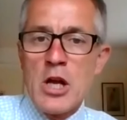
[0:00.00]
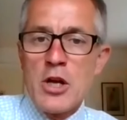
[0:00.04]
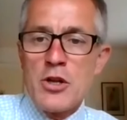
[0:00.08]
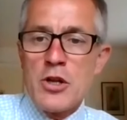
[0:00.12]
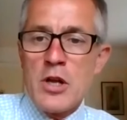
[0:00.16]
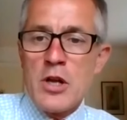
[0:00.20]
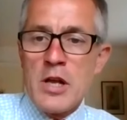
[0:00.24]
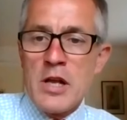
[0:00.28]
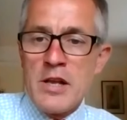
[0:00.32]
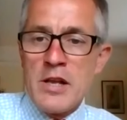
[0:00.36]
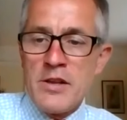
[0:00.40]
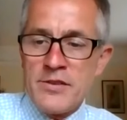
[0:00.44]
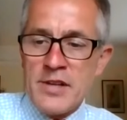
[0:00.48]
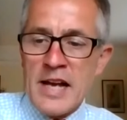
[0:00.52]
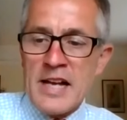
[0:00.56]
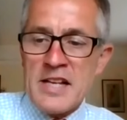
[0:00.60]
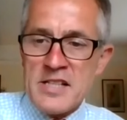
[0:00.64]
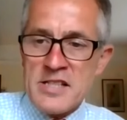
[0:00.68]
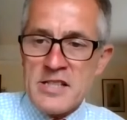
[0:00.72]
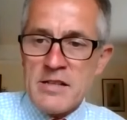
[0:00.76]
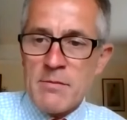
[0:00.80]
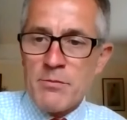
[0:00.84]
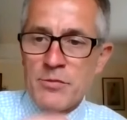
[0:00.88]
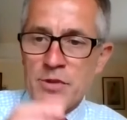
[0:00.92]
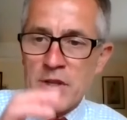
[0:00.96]
is that
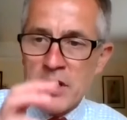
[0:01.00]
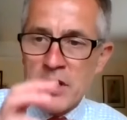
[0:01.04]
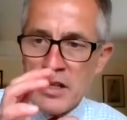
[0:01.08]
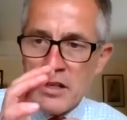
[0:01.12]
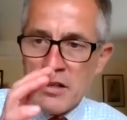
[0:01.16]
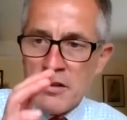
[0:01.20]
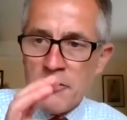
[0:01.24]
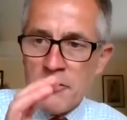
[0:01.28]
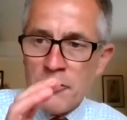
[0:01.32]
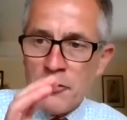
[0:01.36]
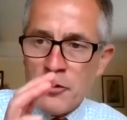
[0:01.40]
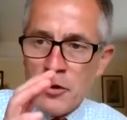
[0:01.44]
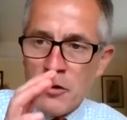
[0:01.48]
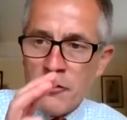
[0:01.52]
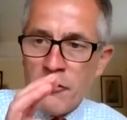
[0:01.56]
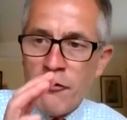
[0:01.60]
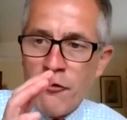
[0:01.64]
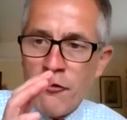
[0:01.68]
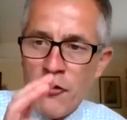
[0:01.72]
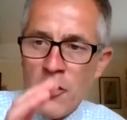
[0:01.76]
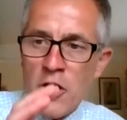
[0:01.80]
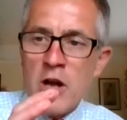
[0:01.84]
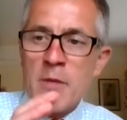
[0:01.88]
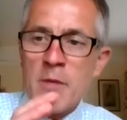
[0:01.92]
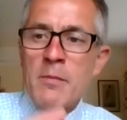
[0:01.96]
something that's
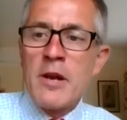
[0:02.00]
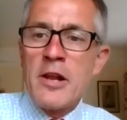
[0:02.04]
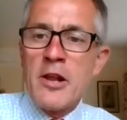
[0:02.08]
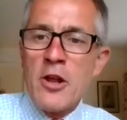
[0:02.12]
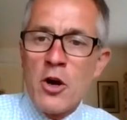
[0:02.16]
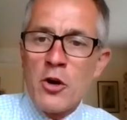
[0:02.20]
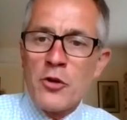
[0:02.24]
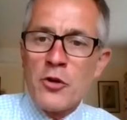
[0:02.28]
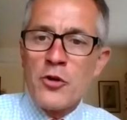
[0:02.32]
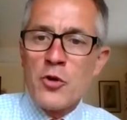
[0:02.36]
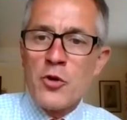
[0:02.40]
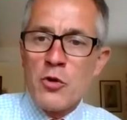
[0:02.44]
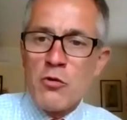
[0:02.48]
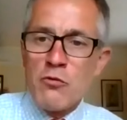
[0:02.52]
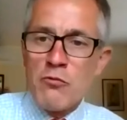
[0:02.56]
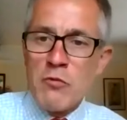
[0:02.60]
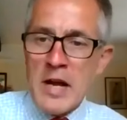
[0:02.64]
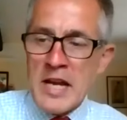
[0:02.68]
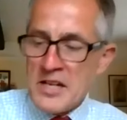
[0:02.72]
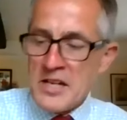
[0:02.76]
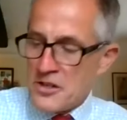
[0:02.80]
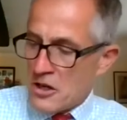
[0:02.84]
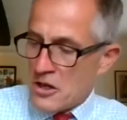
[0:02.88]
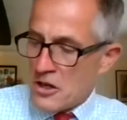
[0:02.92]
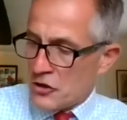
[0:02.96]
firmly on your
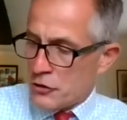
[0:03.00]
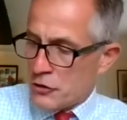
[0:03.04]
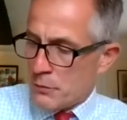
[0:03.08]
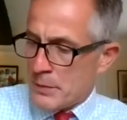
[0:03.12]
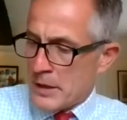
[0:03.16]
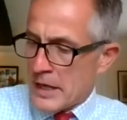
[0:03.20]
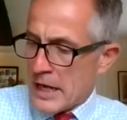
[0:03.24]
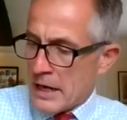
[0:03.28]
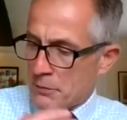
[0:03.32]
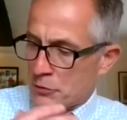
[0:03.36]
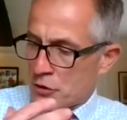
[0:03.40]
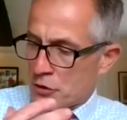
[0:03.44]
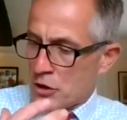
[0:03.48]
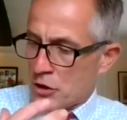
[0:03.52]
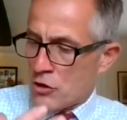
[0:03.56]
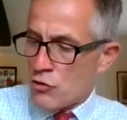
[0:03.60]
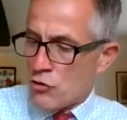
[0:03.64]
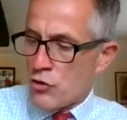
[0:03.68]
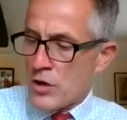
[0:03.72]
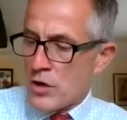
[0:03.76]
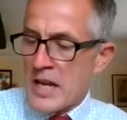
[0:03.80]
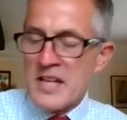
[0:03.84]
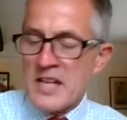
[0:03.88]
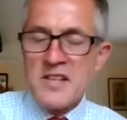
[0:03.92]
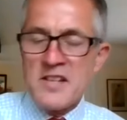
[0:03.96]
radar to be able to
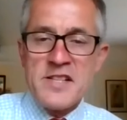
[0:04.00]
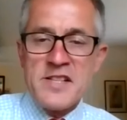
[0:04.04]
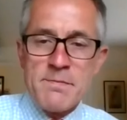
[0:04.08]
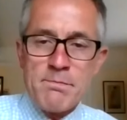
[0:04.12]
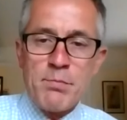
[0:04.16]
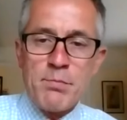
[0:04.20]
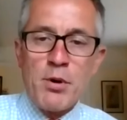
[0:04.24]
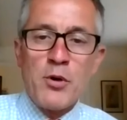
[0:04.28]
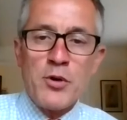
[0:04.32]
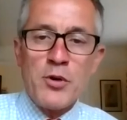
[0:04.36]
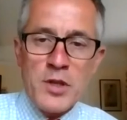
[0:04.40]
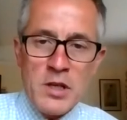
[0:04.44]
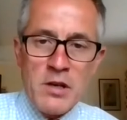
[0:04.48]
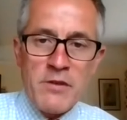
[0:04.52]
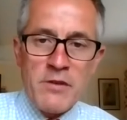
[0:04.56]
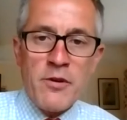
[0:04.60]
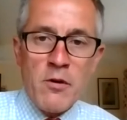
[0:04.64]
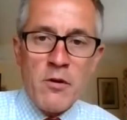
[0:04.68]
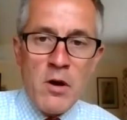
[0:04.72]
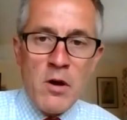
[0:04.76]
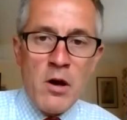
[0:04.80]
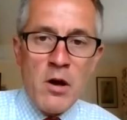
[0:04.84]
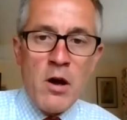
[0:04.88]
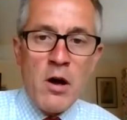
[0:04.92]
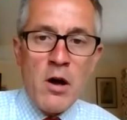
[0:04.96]
create this body
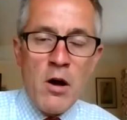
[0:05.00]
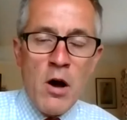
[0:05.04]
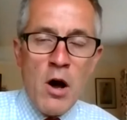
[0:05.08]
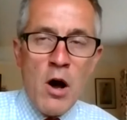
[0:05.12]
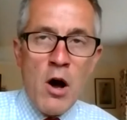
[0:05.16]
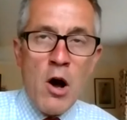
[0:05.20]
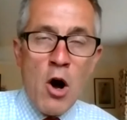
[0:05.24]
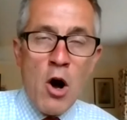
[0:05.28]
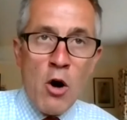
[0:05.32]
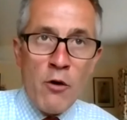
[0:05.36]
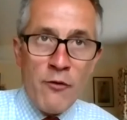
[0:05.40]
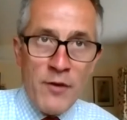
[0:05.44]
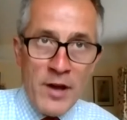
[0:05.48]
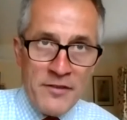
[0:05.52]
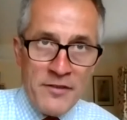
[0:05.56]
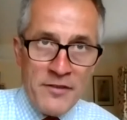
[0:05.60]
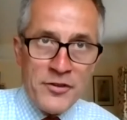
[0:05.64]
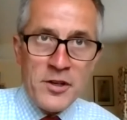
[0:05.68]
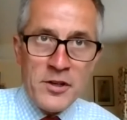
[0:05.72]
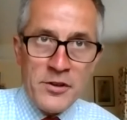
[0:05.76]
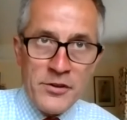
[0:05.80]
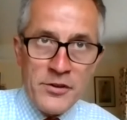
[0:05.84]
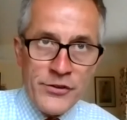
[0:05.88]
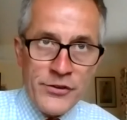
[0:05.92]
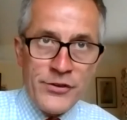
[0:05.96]
of
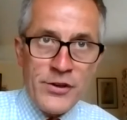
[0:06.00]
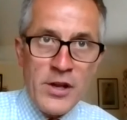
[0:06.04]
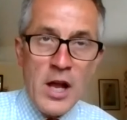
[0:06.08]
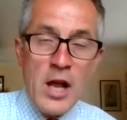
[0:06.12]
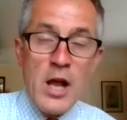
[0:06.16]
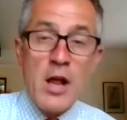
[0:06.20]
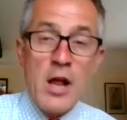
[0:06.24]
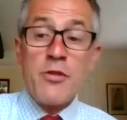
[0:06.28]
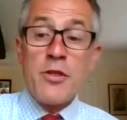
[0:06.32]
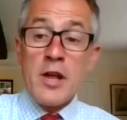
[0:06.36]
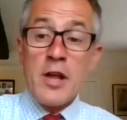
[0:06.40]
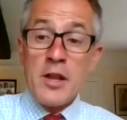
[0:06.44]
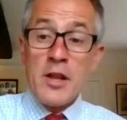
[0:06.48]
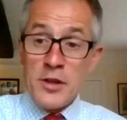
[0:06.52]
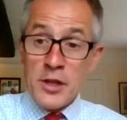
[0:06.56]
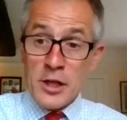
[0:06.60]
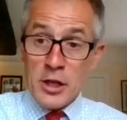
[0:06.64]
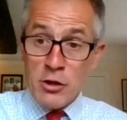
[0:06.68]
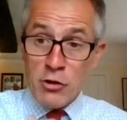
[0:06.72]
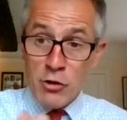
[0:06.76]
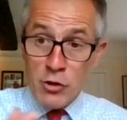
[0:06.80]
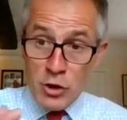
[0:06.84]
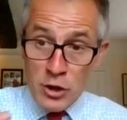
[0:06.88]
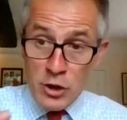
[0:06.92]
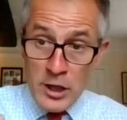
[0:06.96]
evidence that
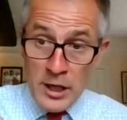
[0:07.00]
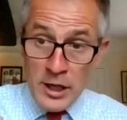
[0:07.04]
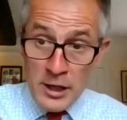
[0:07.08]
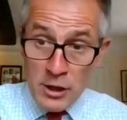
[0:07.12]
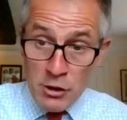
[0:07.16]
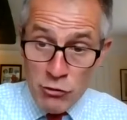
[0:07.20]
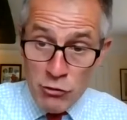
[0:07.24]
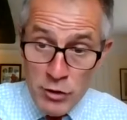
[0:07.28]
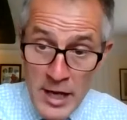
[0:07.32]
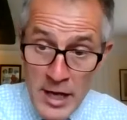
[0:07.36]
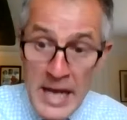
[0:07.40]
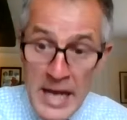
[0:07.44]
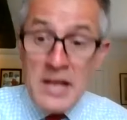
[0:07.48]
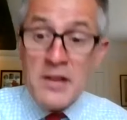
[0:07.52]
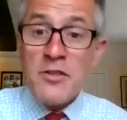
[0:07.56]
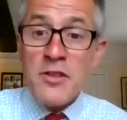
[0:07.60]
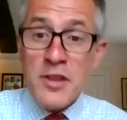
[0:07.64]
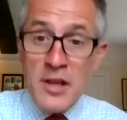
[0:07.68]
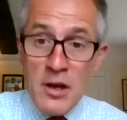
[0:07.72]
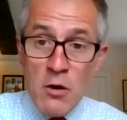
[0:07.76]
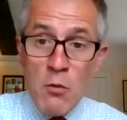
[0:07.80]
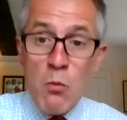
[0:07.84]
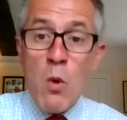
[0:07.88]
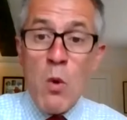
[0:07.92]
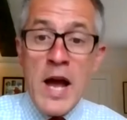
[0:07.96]
can create
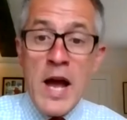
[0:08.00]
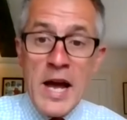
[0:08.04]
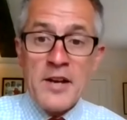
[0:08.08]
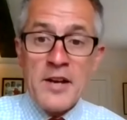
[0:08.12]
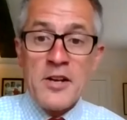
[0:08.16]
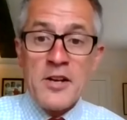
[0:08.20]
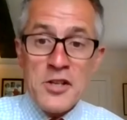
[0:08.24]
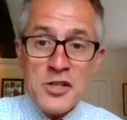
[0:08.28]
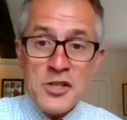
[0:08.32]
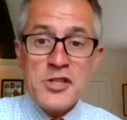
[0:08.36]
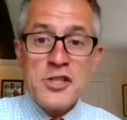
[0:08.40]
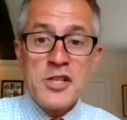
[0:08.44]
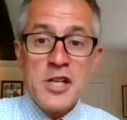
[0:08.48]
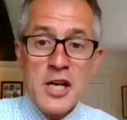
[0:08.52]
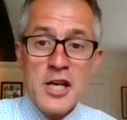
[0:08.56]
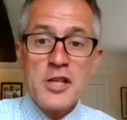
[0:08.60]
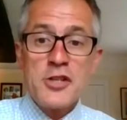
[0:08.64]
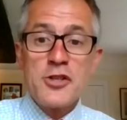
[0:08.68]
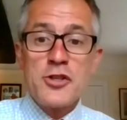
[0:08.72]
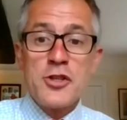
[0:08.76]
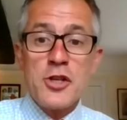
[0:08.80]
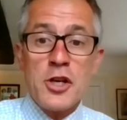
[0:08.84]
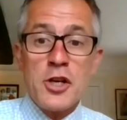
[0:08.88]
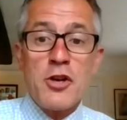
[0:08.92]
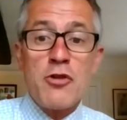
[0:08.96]
the awareness
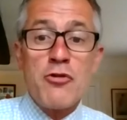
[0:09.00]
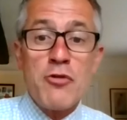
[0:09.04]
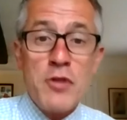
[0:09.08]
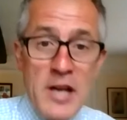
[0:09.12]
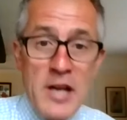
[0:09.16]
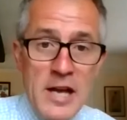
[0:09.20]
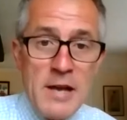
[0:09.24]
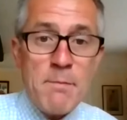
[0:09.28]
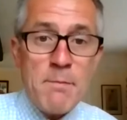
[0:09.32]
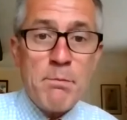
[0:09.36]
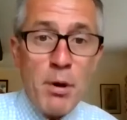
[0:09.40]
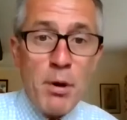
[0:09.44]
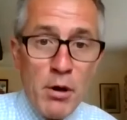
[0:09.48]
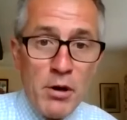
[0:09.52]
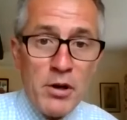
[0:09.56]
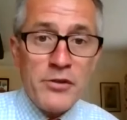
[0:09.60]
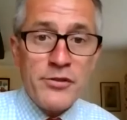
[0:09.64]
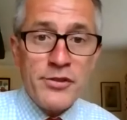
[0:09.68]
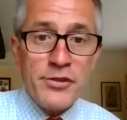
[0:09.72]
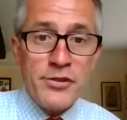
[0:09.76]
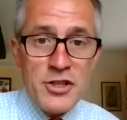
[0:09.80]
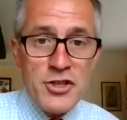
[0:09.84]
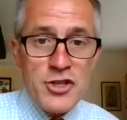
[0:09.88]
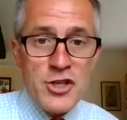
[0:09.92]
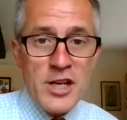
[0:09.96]
to create
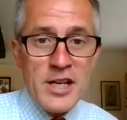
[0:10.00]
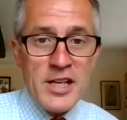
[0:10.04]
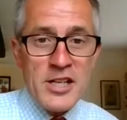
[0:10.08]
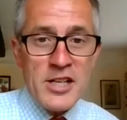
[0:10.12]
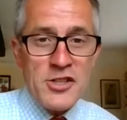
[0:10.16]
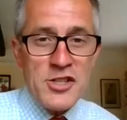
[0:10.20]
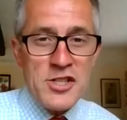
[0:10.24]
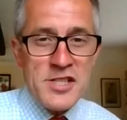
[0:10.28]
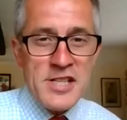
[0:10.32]
policy change?